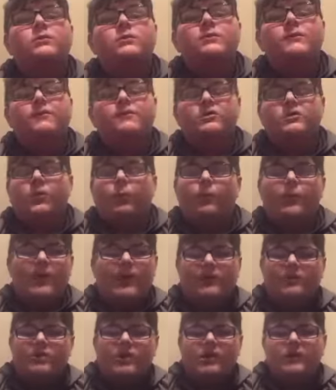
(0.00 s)
They've just got We Are
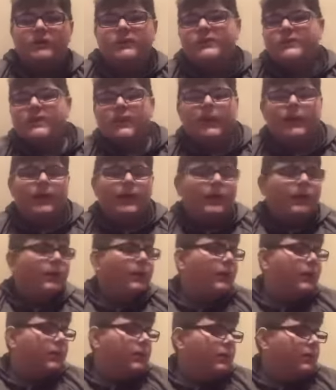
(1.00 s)
Chelsea...
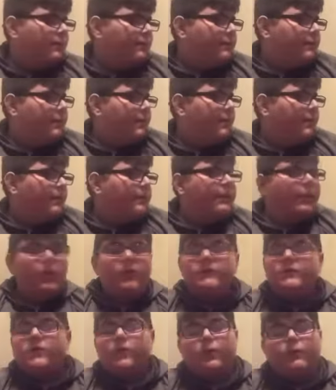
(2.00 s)

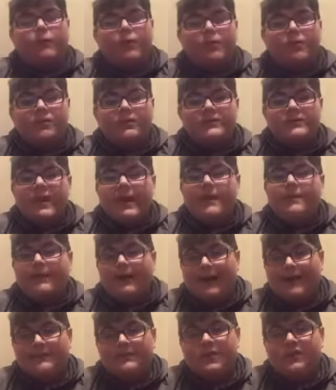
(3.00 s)
Blues Colour Football is a game.
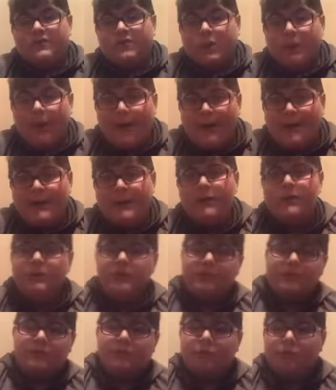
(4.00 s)
I'm so wankered.
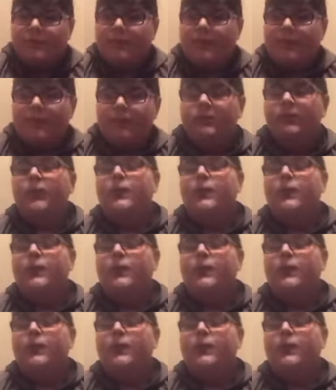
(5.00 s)
All that one.